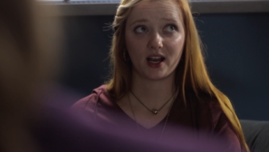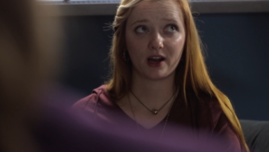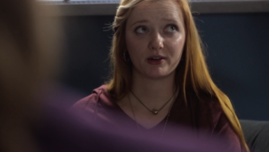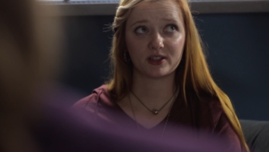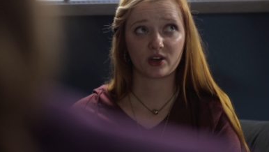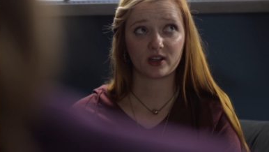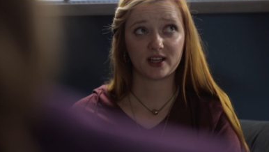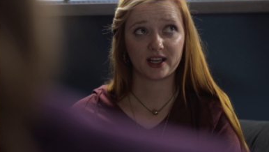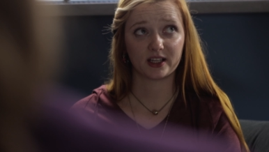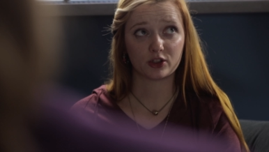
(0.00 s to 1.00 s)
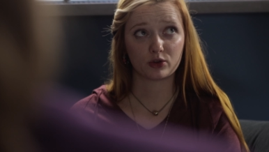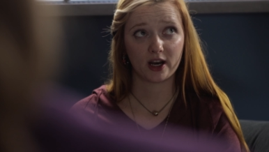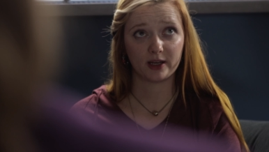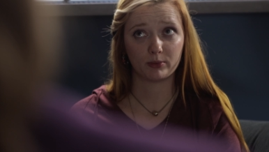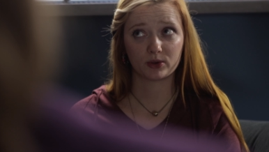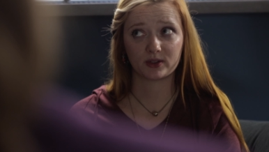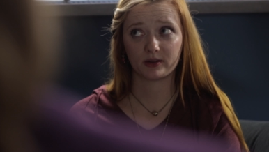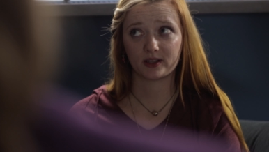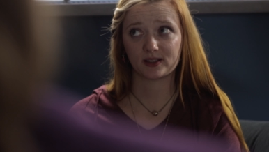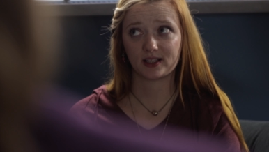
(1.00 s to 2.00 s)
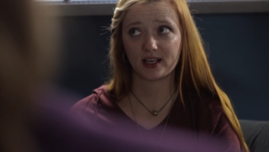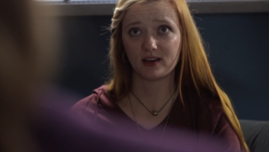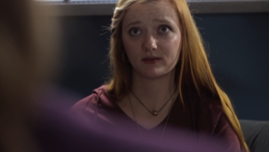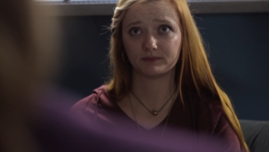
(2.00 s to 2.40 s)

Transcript: Harry started taking his training more seriously.